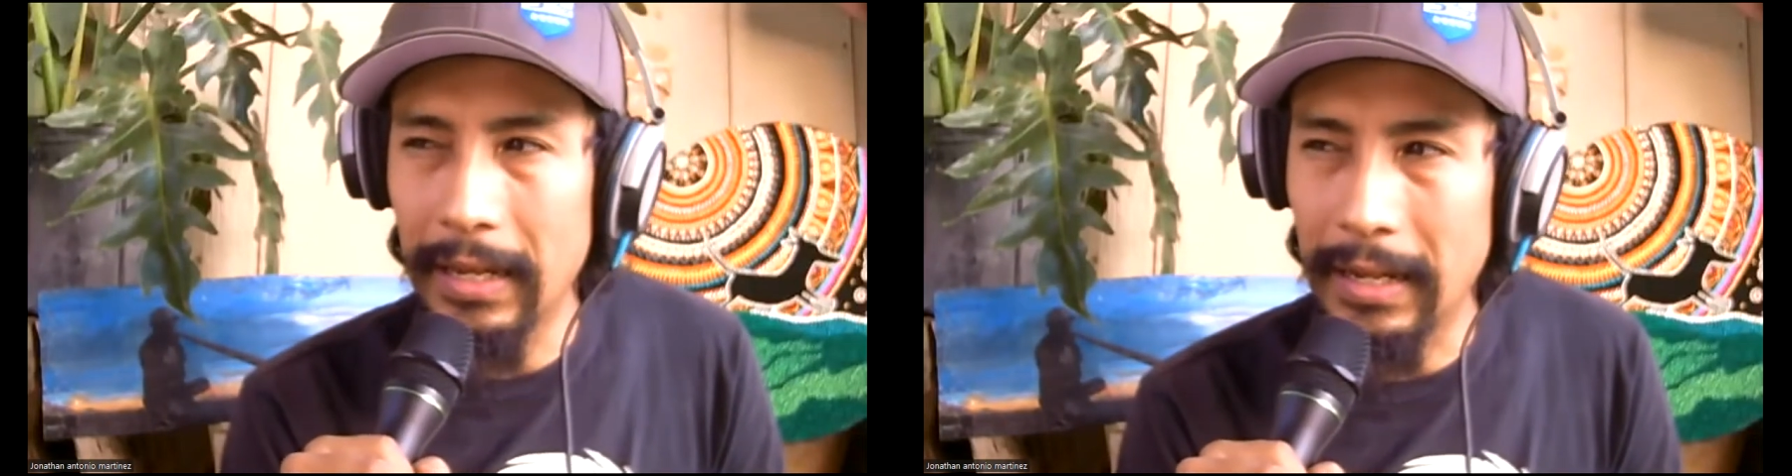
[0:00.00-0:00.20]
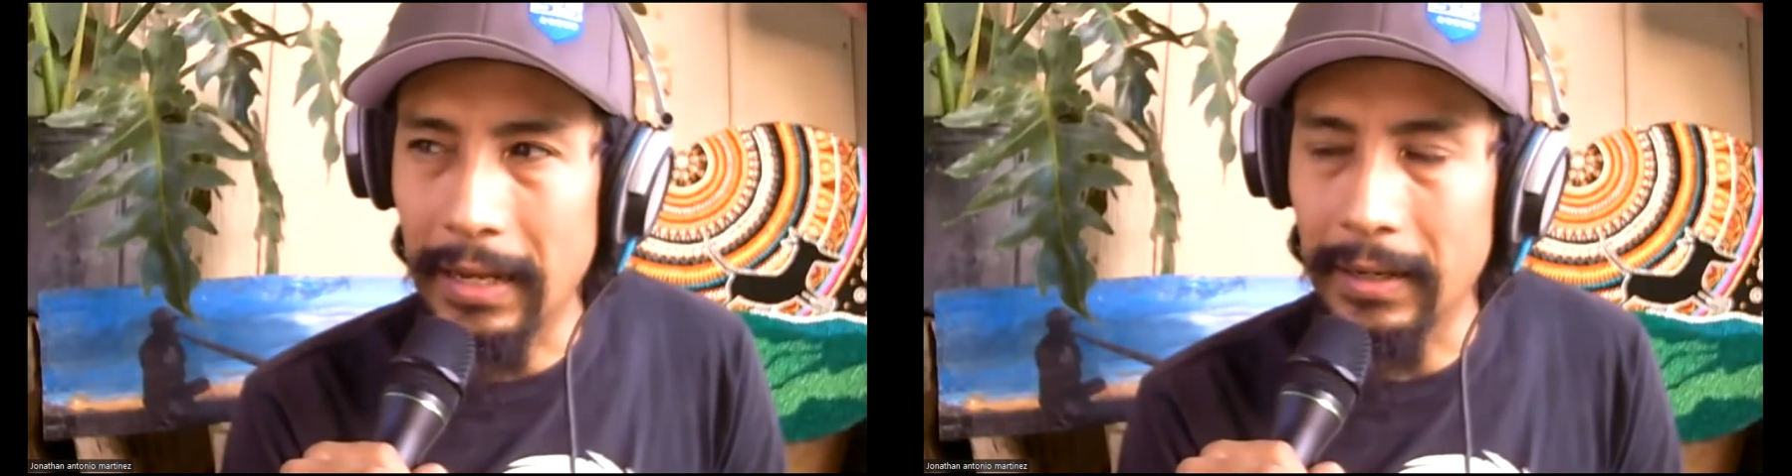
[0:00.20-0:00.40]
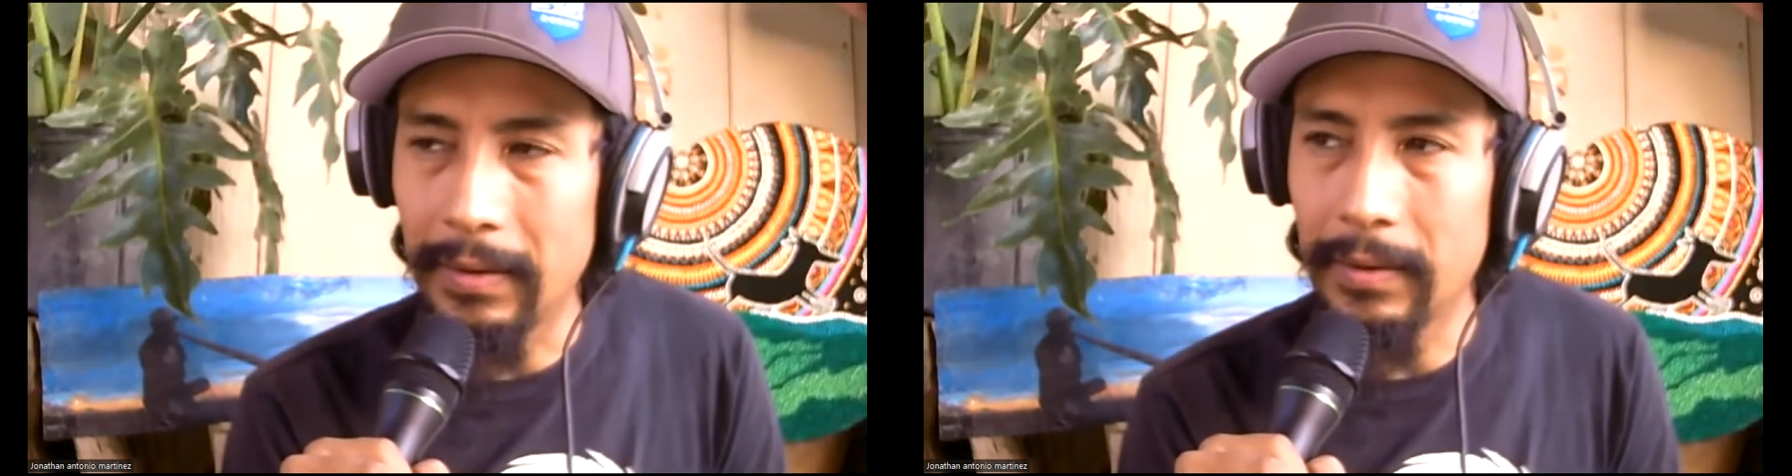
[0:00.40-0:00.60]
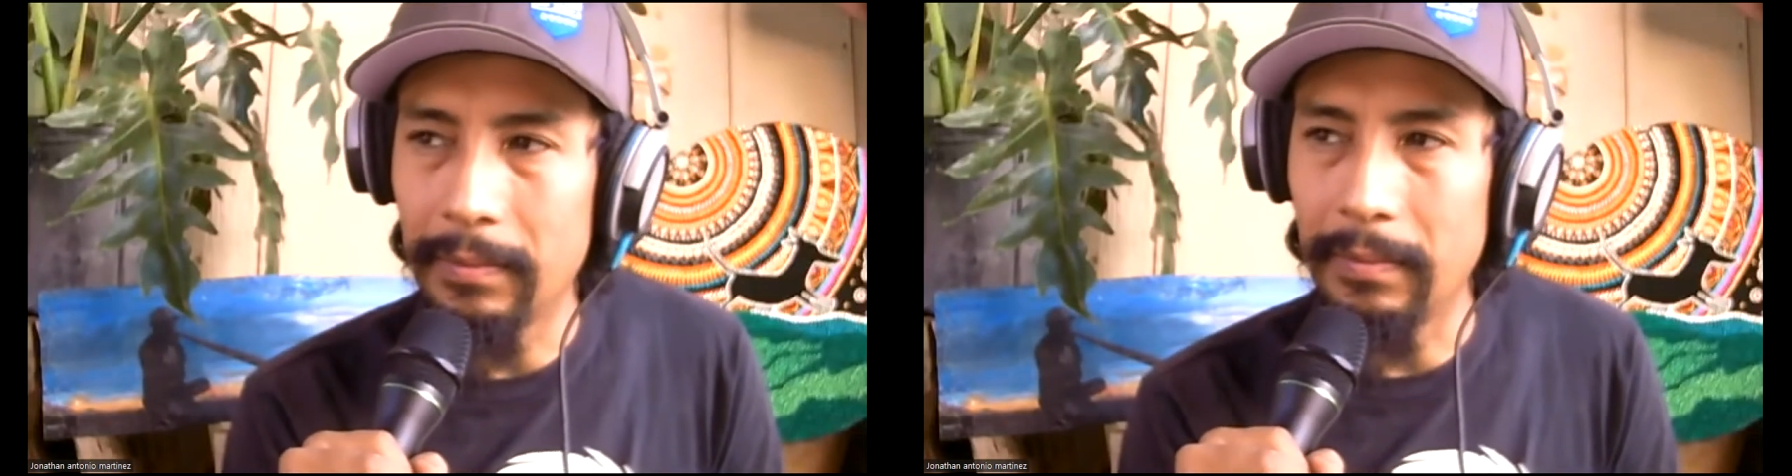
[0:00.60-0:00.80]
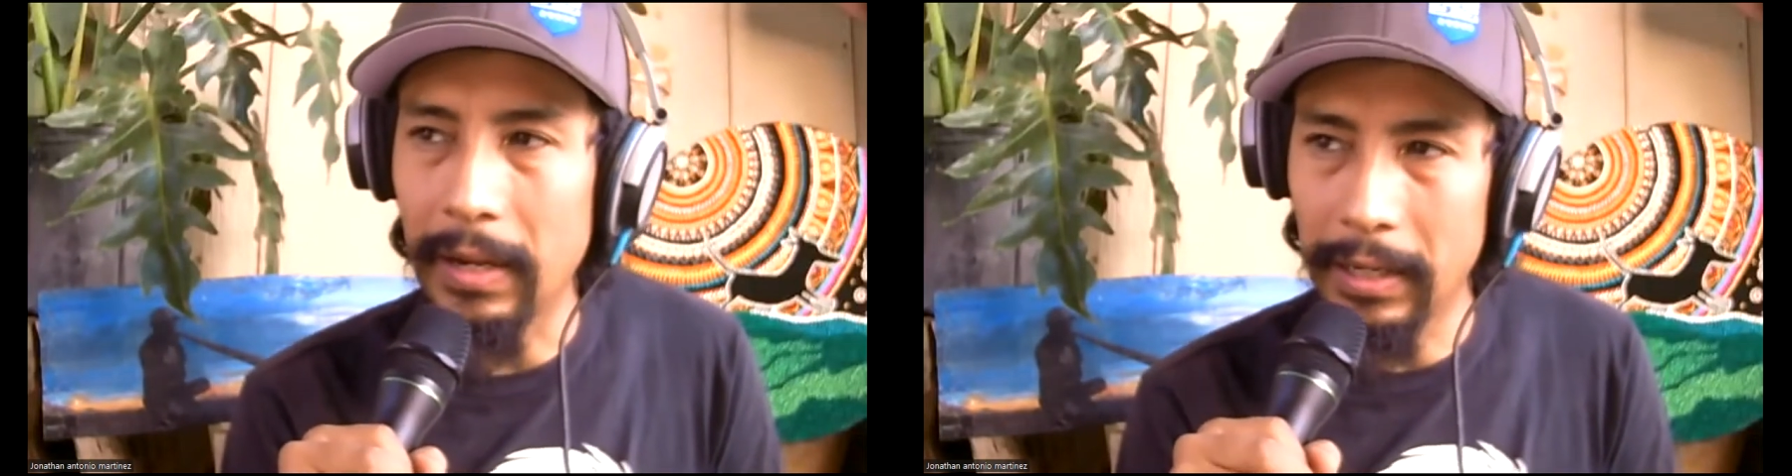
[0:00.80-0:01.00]
like
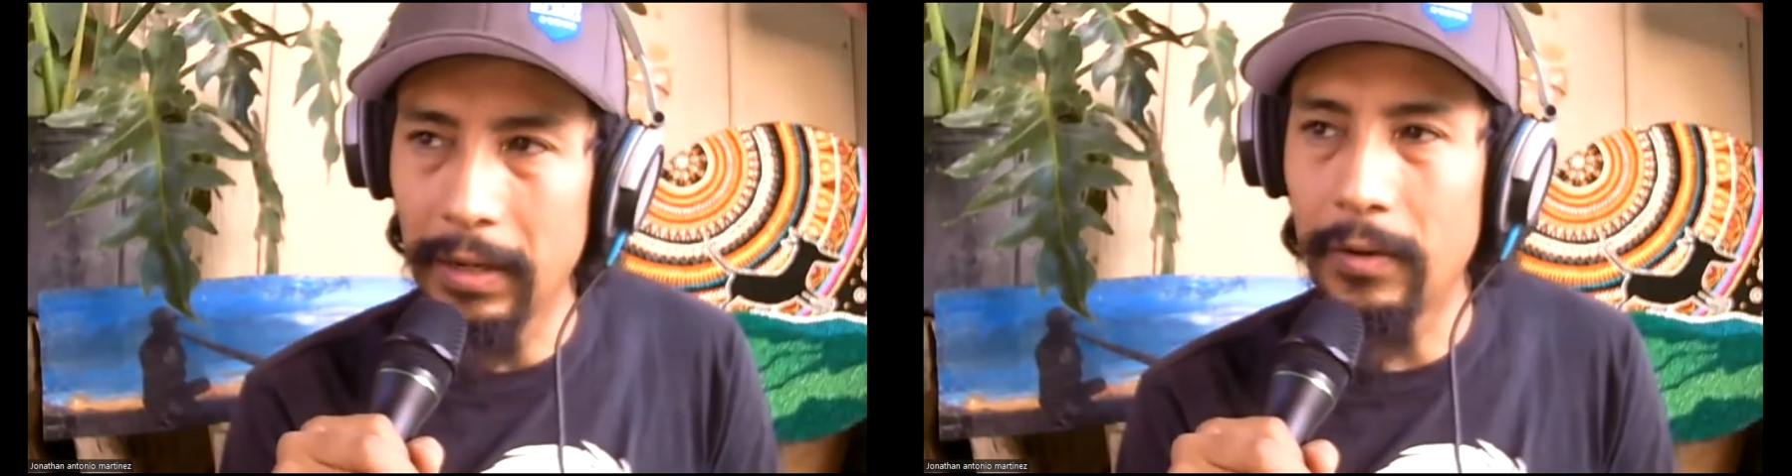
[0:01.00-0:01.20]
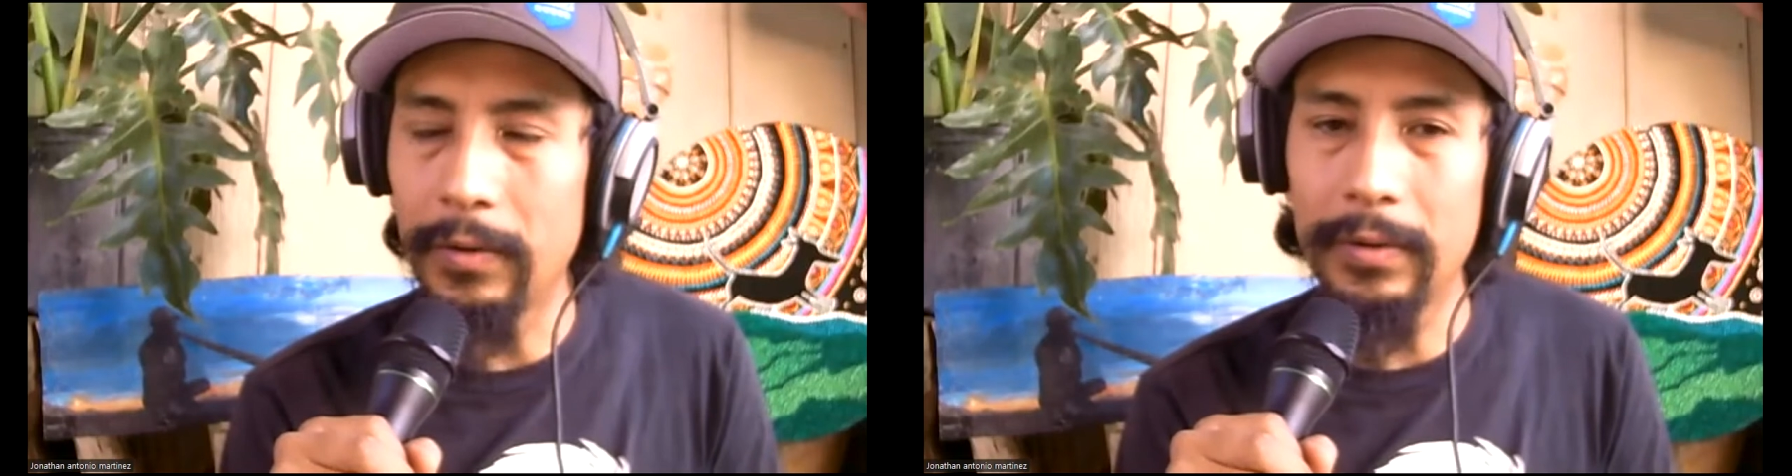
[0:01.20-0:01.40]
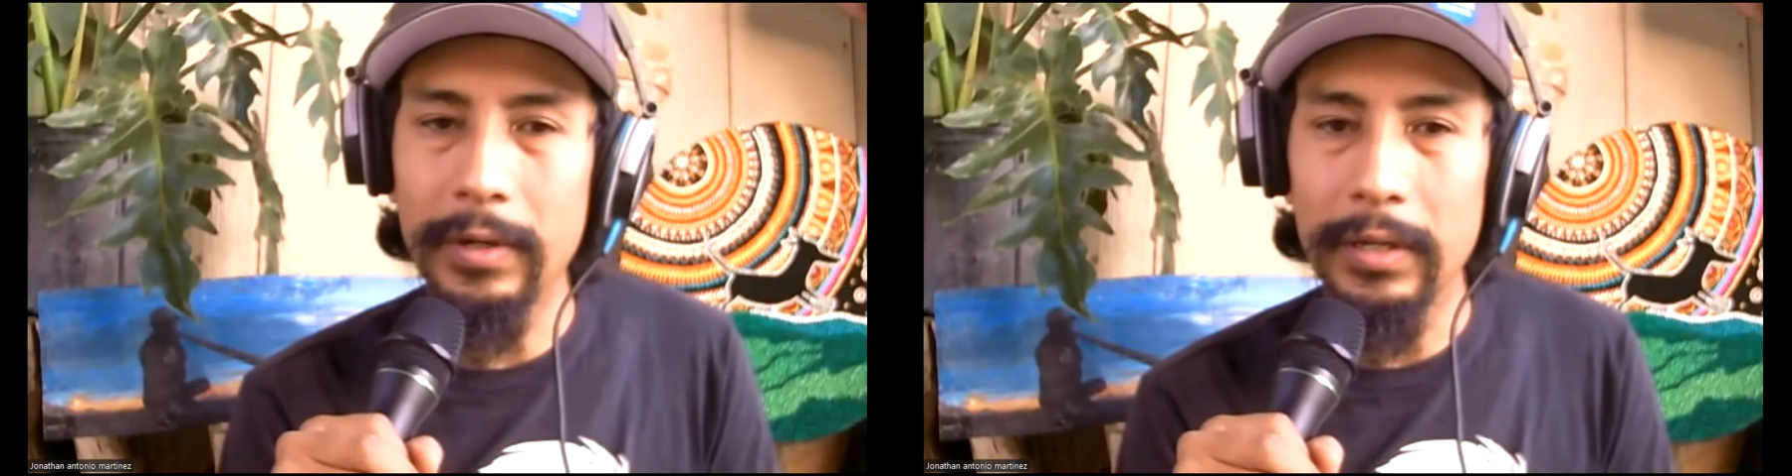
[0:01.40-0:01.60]
Mexico